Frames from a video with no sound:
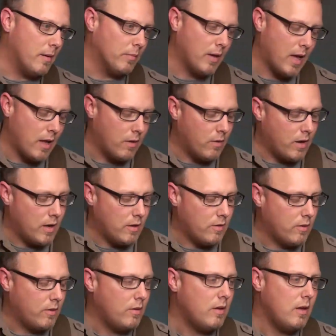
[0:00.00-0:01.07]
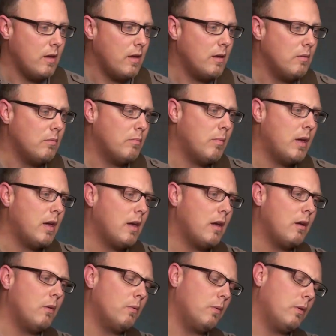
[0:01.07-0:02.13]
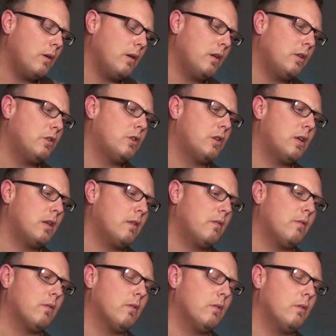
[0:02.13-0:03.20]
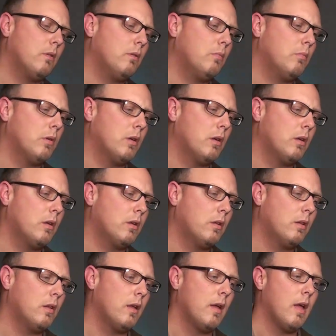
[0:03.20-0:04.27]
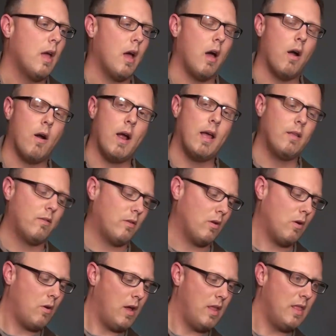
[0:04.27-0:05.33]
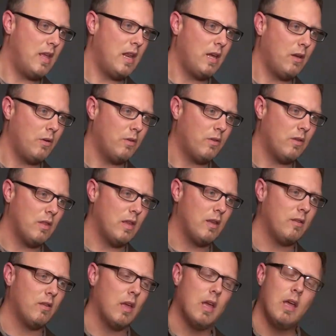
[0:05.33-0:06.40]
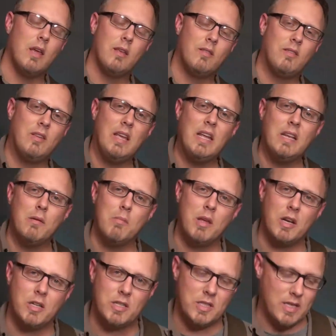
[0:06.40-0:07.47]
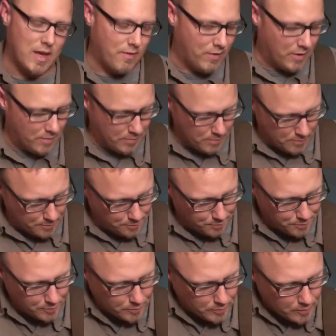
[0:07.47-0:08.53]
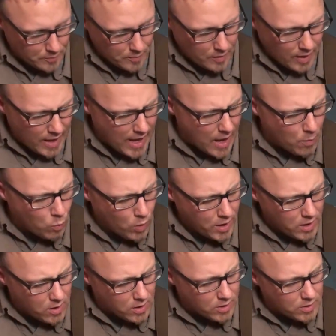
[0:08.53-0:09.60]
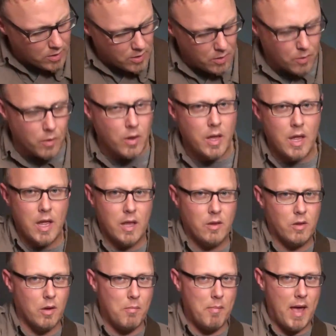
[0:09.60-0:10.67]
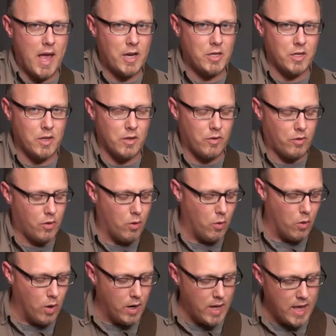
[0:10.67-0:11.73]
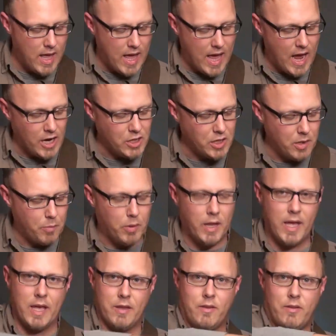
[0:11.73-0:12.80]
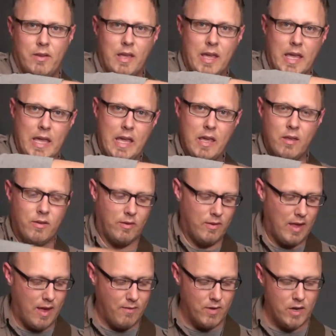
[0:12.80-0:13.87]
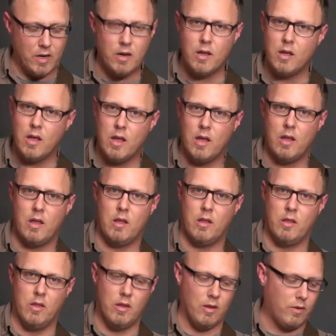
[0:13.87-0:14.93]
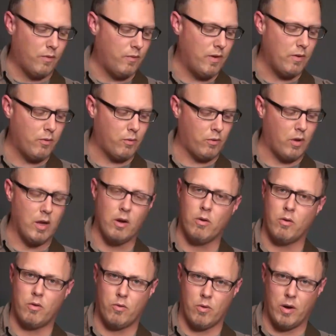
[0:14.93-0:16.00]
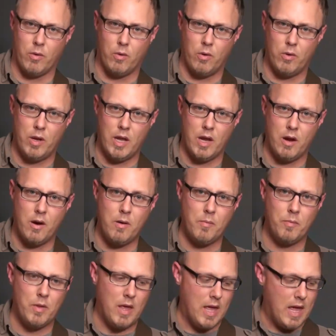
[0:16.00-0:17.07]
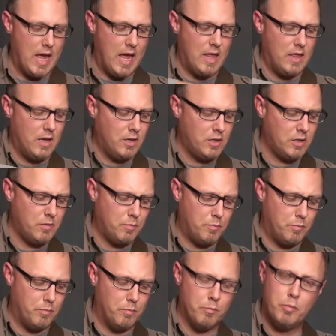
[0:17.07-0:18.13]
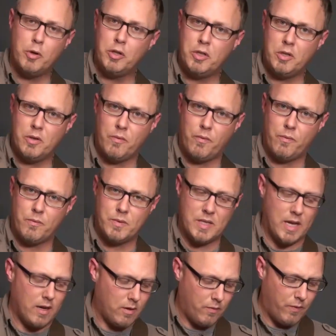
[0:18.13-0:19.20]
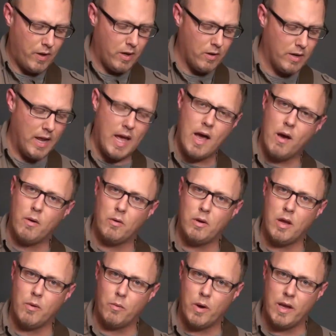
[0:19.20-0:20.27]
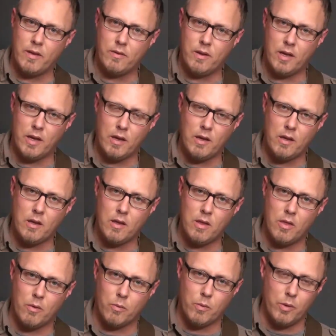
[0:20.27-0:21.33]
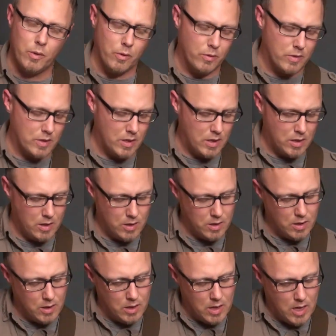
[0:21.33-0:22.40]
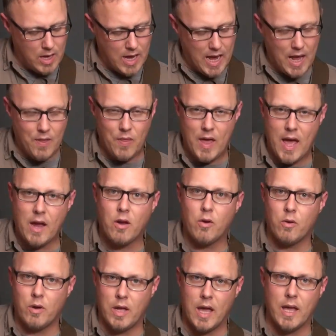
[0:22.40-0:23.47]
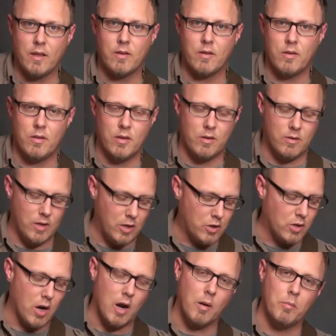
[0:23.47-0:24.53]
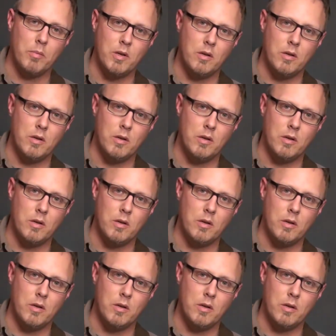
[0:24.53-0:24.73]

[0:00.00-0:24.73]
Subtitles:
God rest ye merry gentlemen. Alright, so, and then it goes to this C diminished 7. And what you can do to imagine this chord, actually play a C7, this 5th string root here, and then just put your 2nd finger down, raising the root. And that creates the C sharp